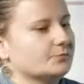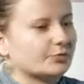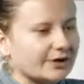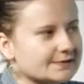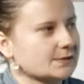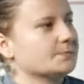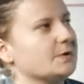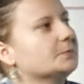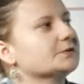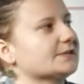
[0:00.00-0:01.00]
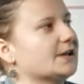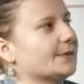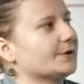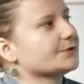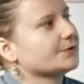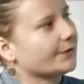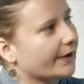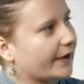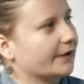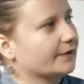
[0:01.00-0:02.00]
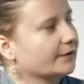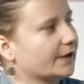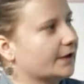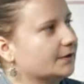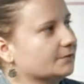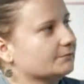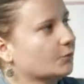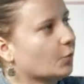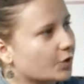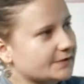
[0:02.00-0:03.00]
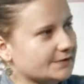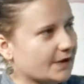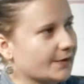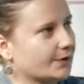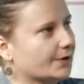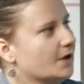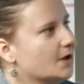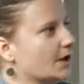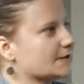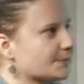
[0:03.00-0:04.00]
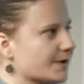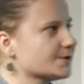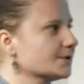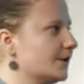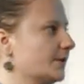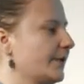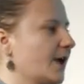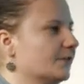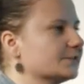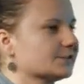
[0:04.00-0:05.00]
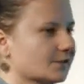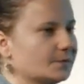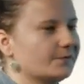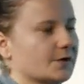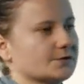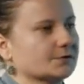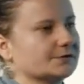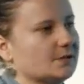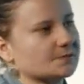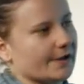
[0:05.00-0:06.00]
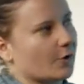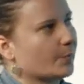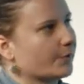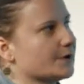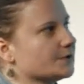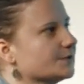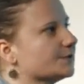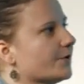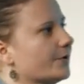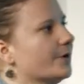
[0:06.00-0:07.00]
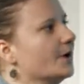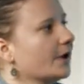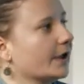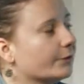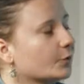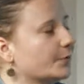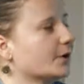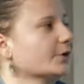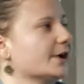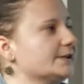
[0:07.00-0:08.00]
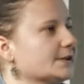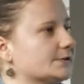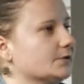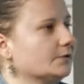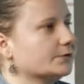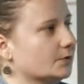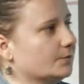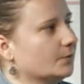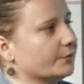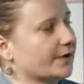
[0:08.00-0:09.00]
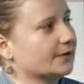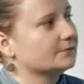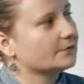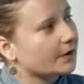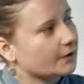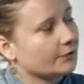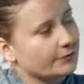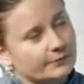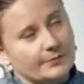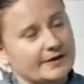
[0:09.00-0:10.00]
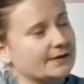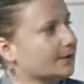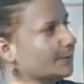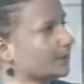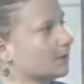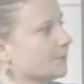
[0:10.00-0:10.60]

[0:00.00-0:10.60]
bring some people together so they can work together. Especially, we have some functional teams like operations, so it would be a good idea to make that a bit